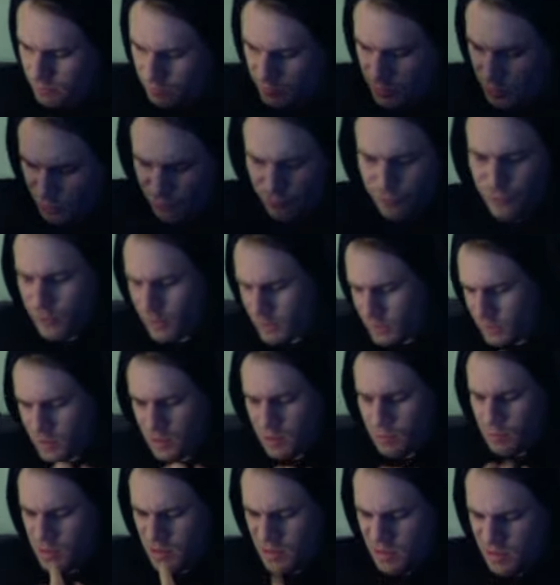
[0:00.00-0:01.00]
No, fucked it
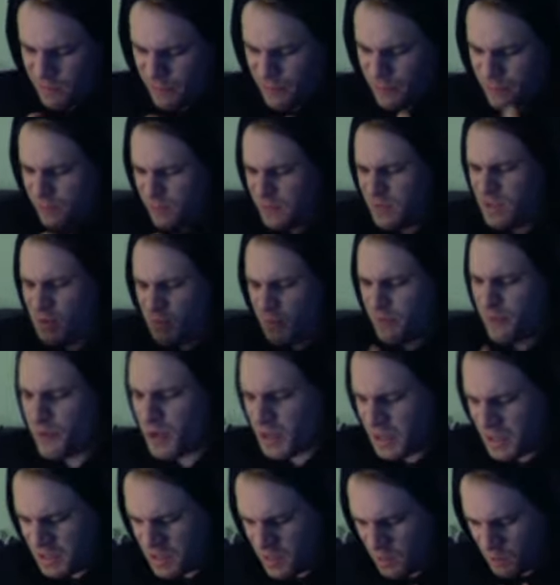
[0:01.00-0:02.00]
up. Oh, keep
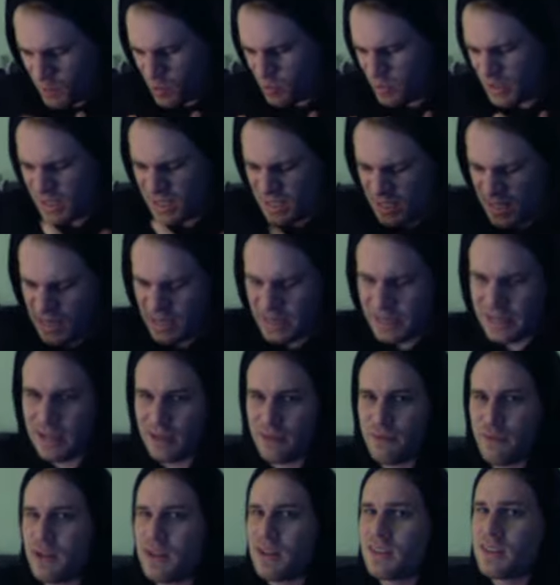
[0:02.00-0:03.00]
fucking up. Oh my god. And
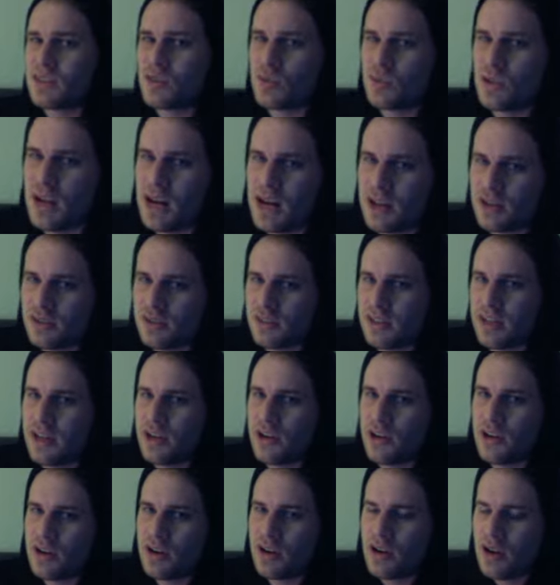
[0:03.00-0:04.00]
like fucking 3 hours
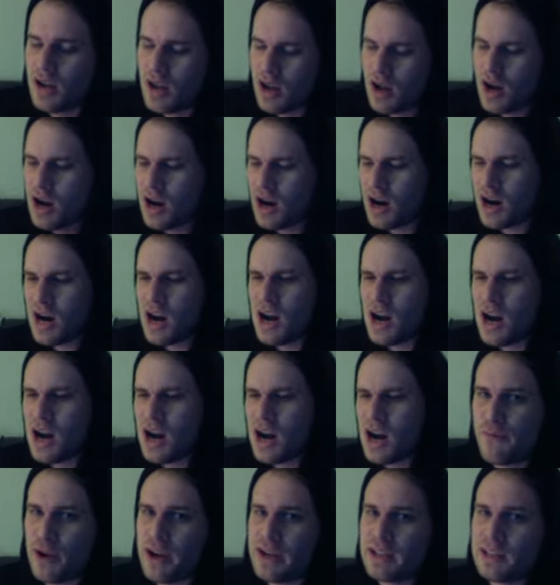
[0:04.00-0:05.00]
later,
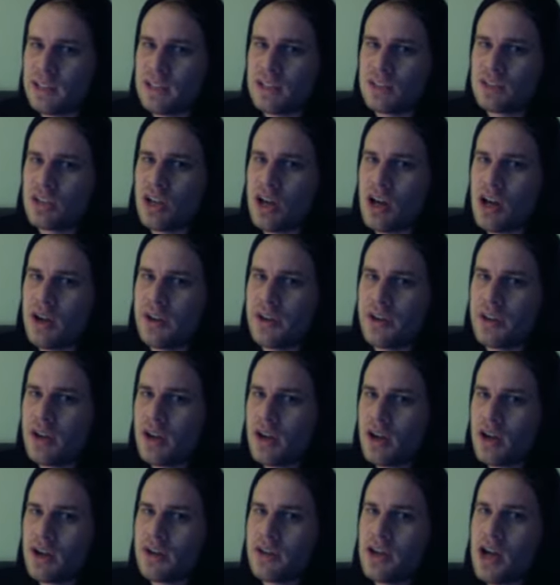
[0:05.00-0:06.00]
I'm finally done.
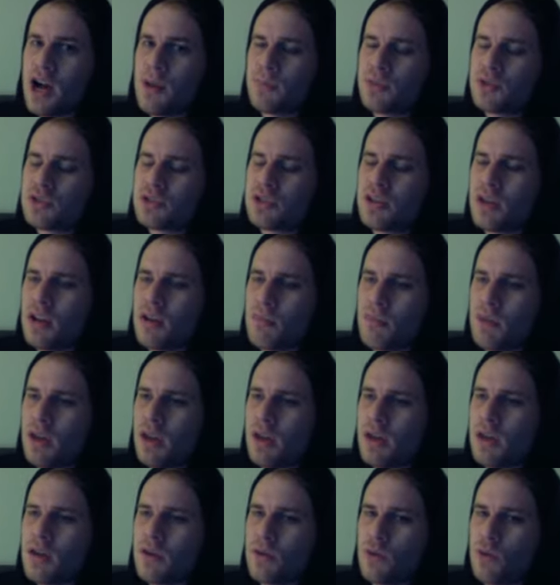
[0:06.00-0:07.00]
Now I'm just gonna
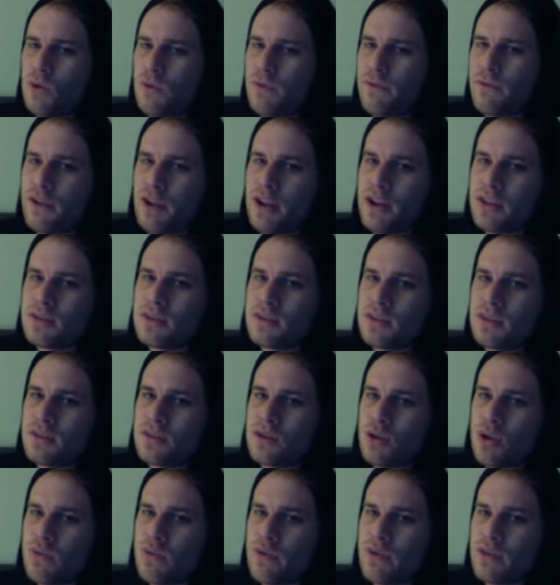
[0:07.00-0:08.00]
make cool
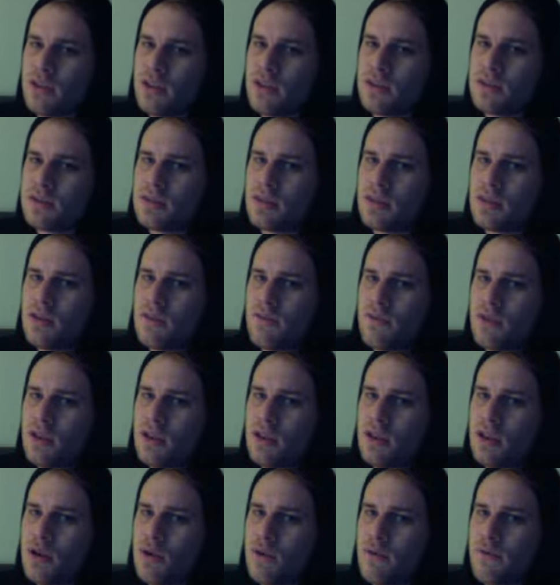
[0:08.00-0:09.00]
faces over this in the
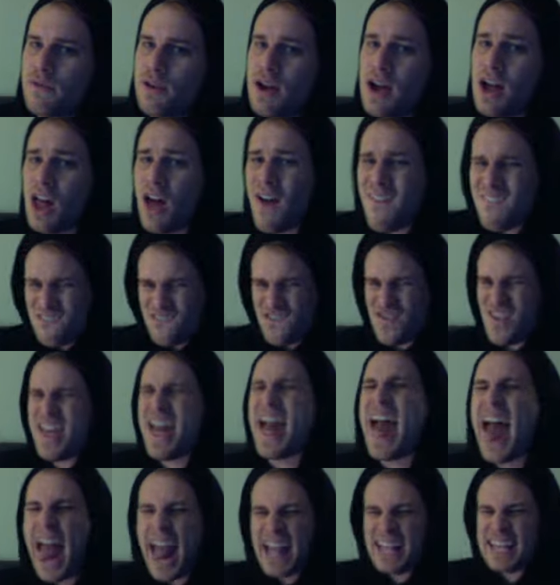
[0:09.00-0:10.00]
video file.
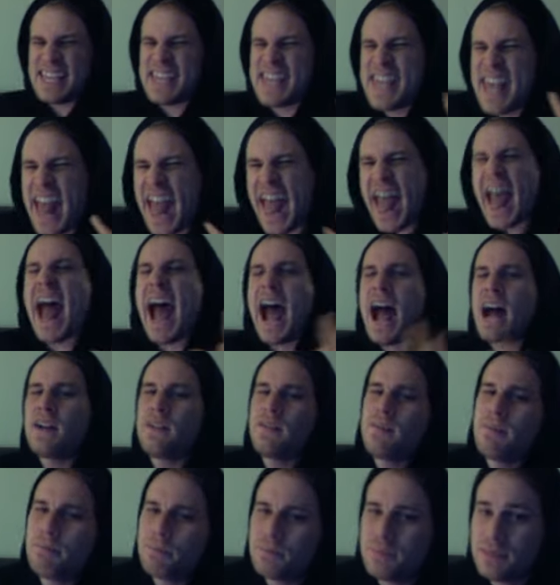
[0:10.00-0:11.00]
Yeah.
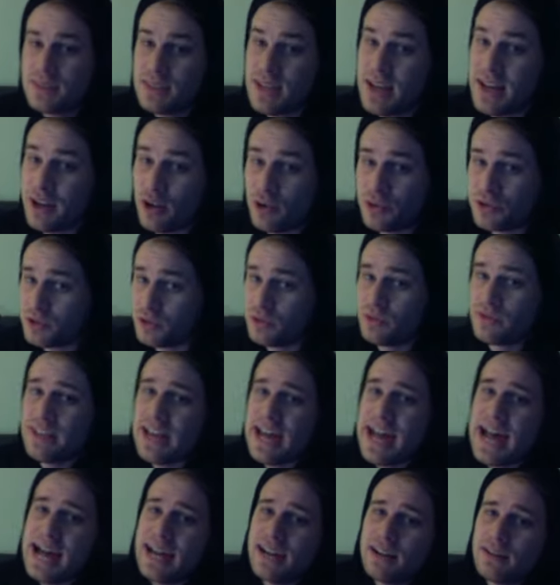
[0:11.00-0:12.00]
I don't do
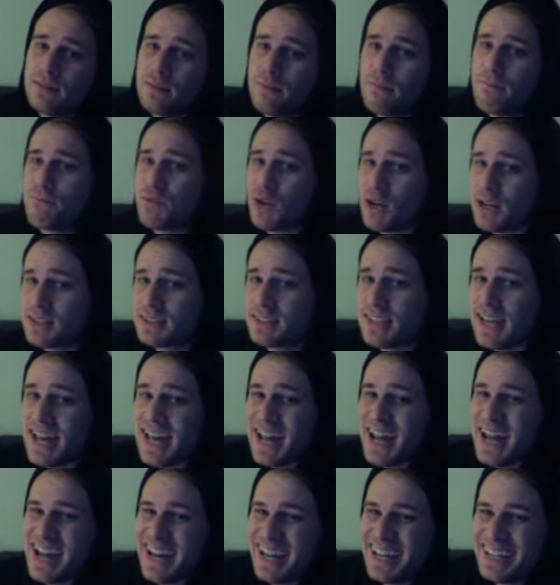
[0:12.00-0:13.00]
that. Fuck
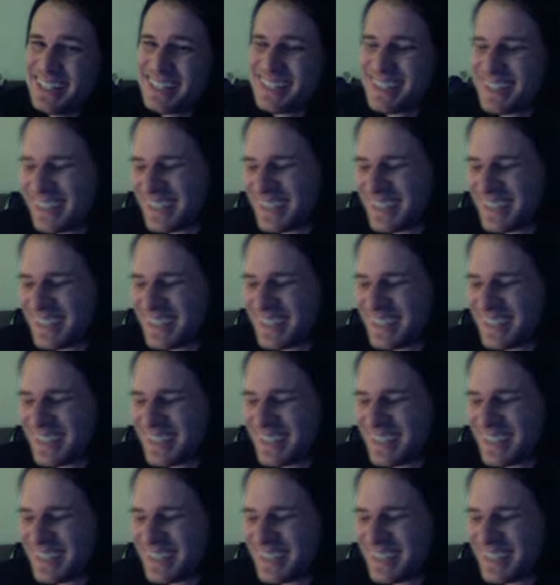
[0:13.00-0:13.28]
that.